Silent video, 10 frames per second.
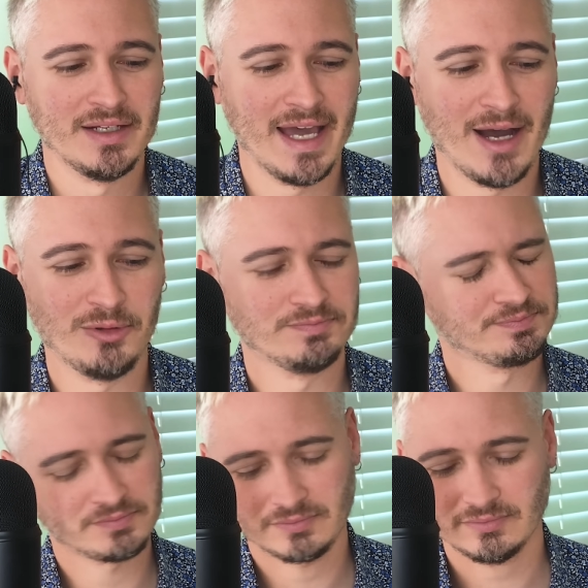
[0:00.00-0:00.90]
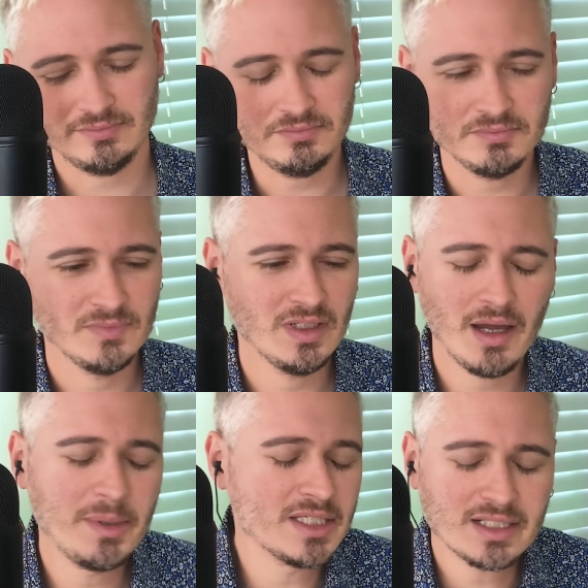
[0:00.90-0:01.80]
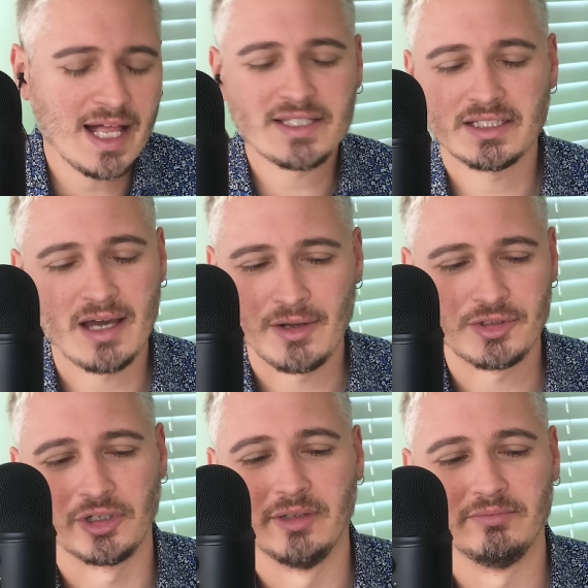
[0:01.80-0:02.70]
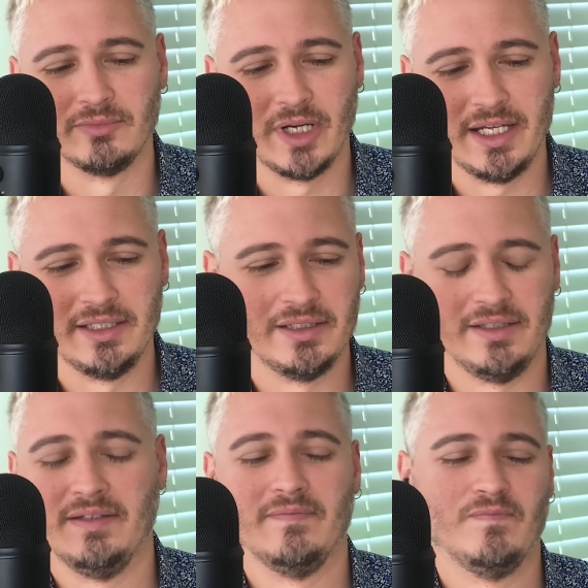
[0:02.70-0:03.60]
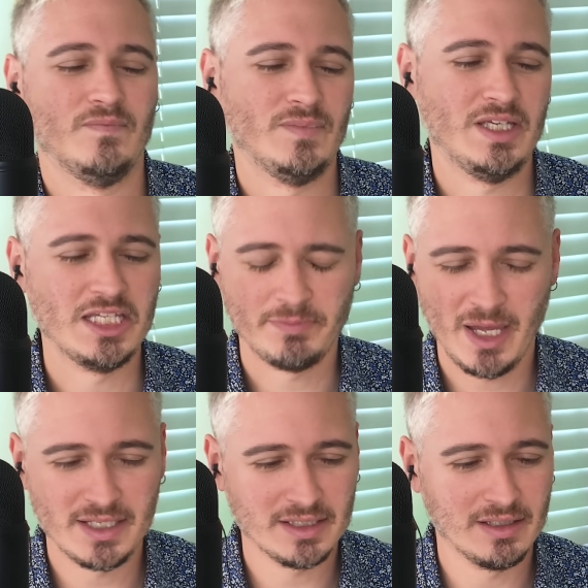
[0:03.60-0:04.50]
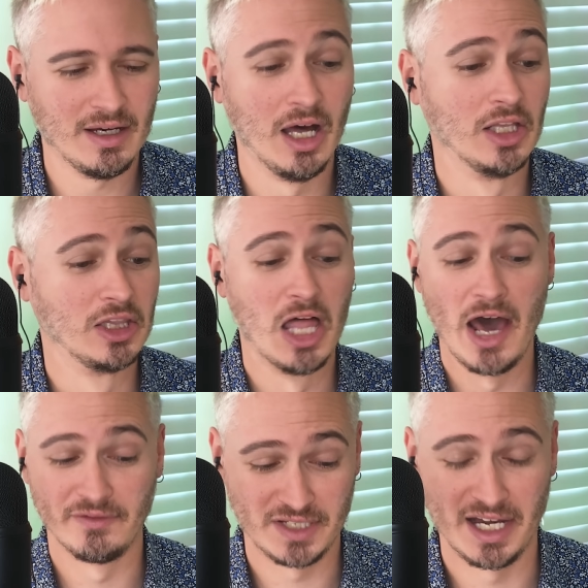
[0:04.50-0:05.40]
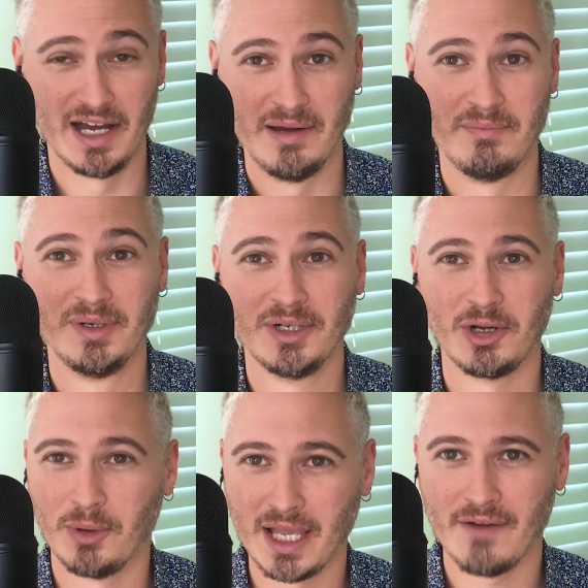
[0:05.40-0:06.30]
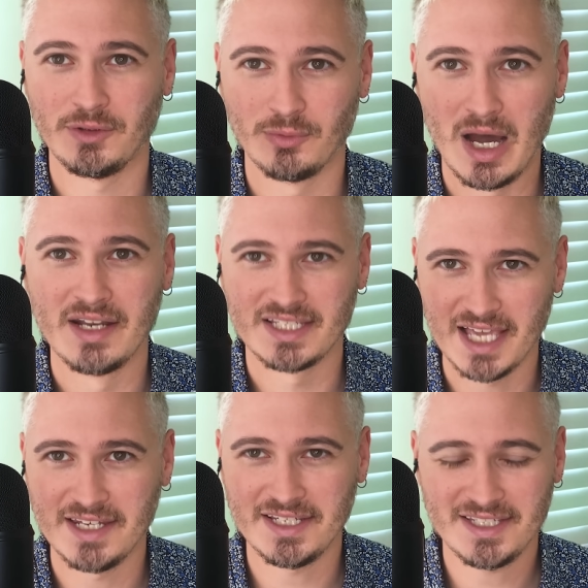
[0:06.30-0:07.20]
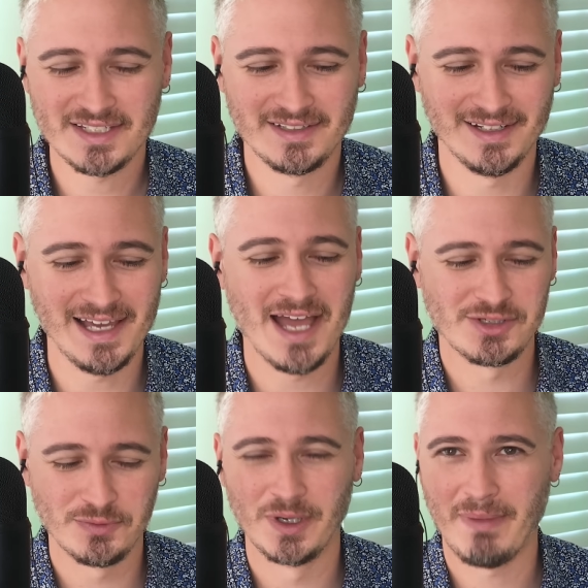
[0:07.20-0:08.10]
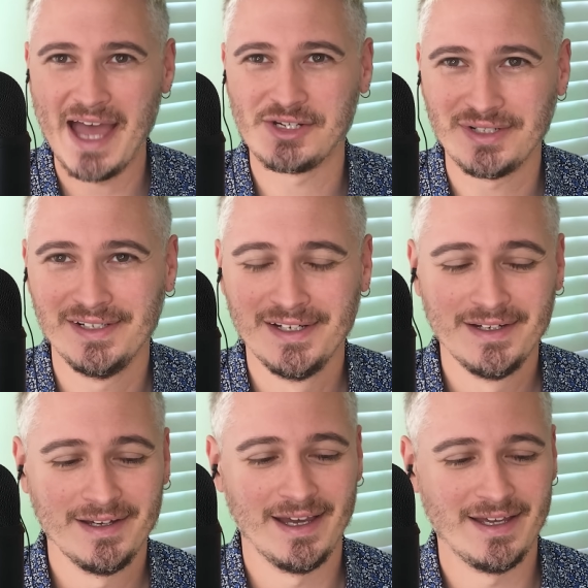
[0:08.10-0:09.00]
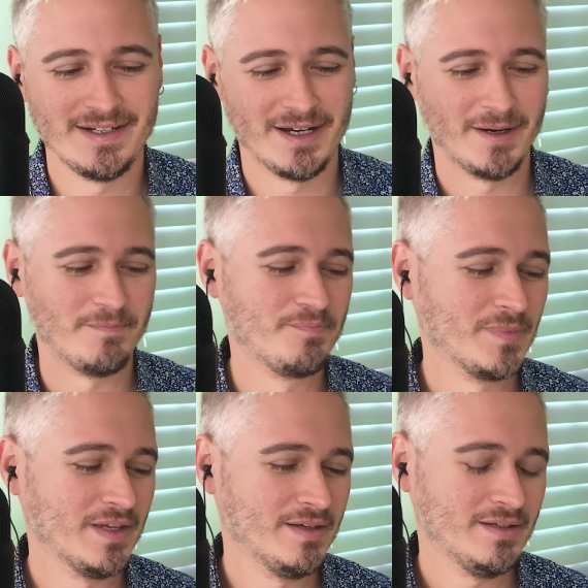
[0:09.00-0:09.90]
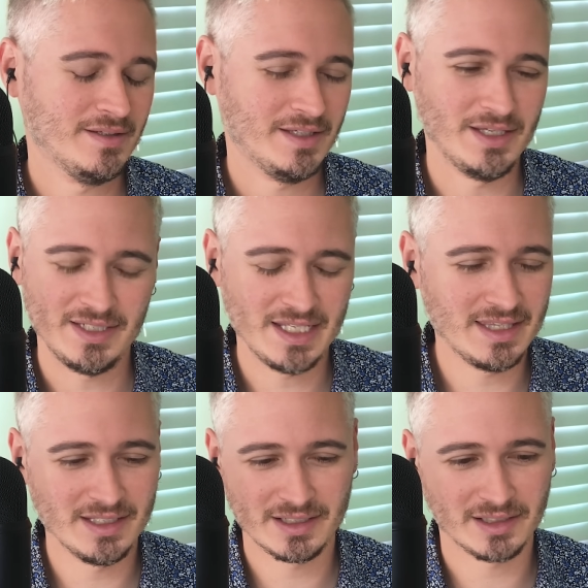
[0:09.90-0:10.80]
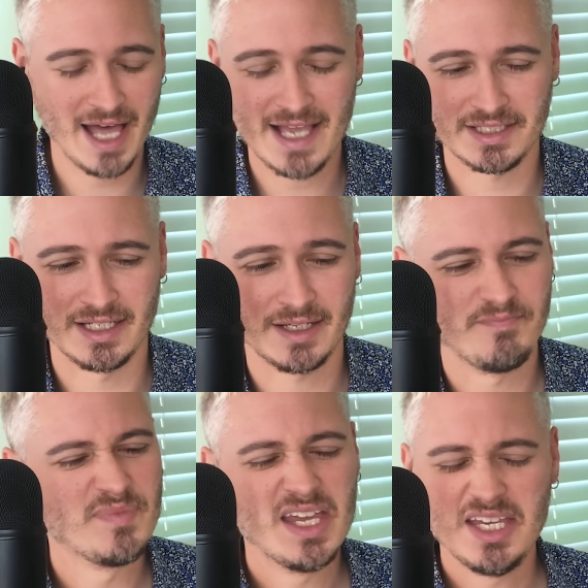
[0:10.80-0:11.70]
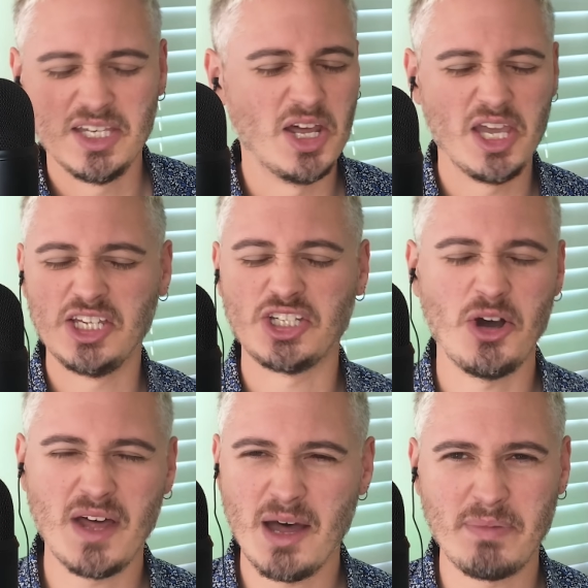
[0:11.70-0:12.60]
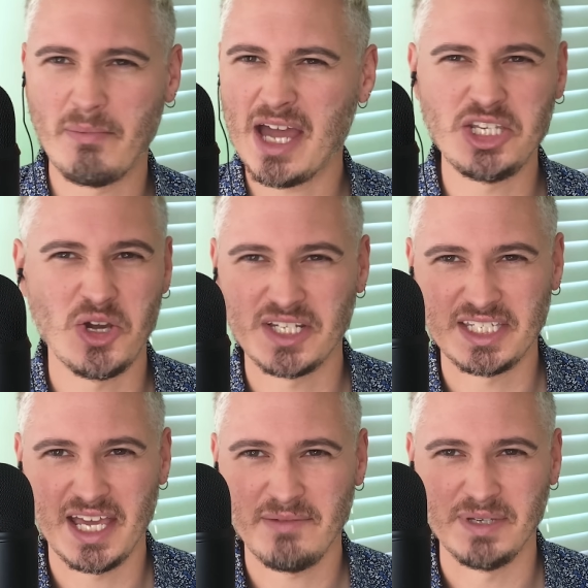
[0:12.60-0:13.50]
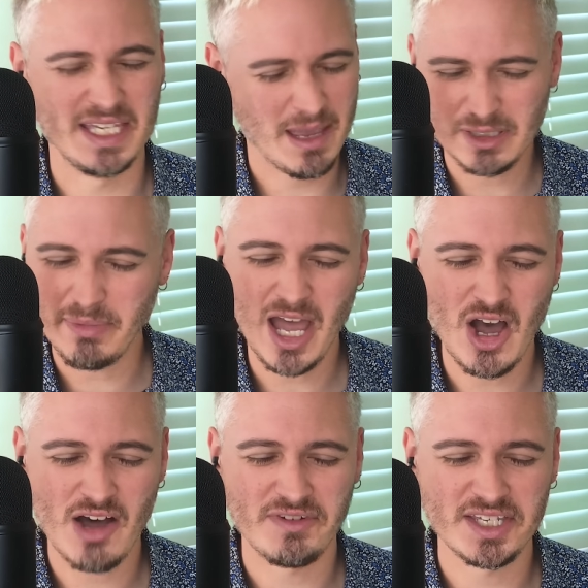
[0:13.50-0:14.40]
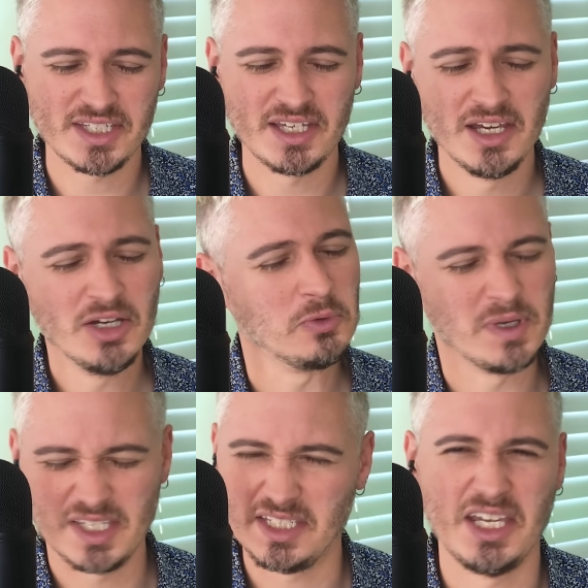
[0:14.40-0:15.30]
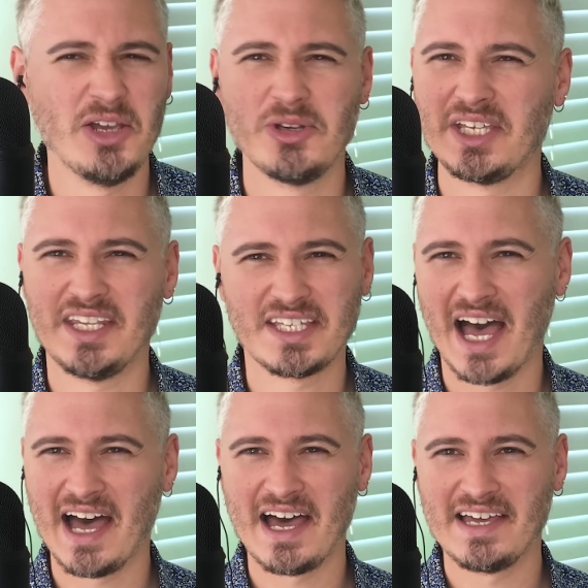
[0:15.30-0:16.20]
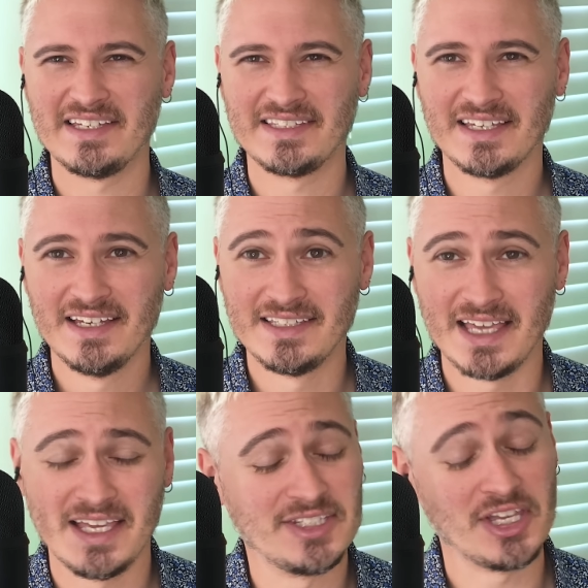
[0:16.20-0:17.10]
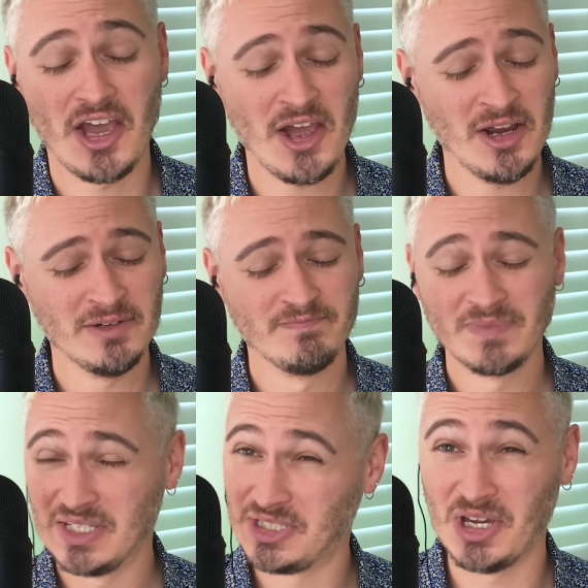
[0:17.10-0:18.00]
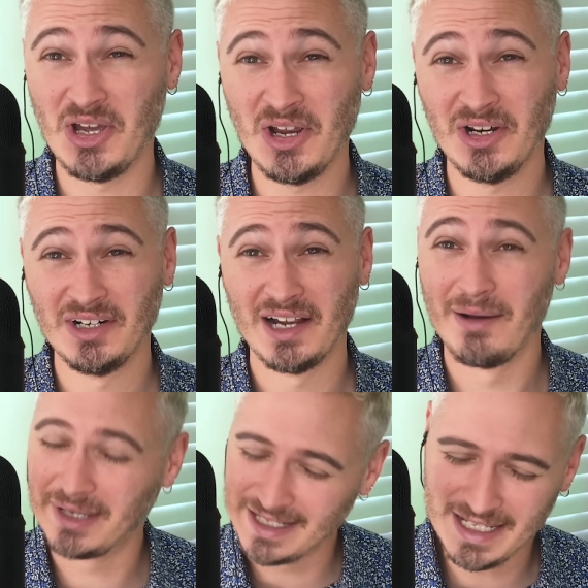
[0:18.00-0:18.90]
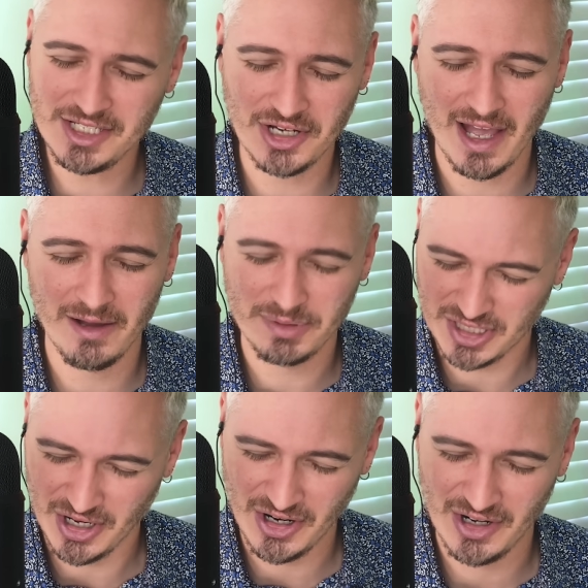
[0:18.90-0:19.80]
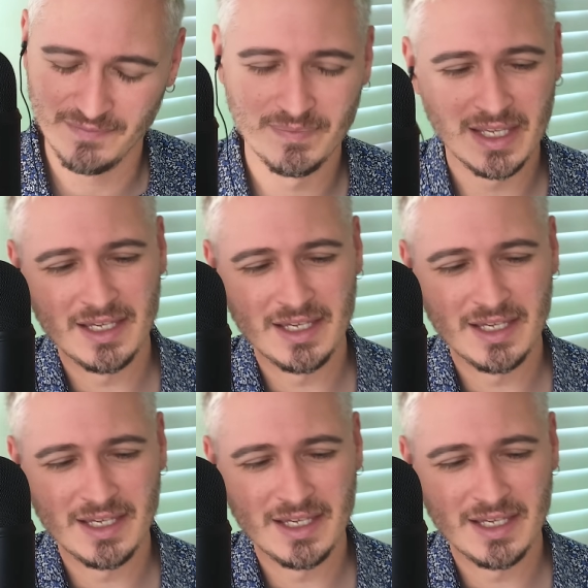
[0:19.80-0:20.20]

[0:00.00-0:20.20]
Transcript: Now, I mean, it's classic Donald Trump, right? It, he spent a lot of time going after Ron DeSantis, as you would imagine, and um, he did the classic. You know, he showed up at my doorstep. He came to my office with tears in his eyes, saying, "Sir, sir, I'm gonna need your help, sir."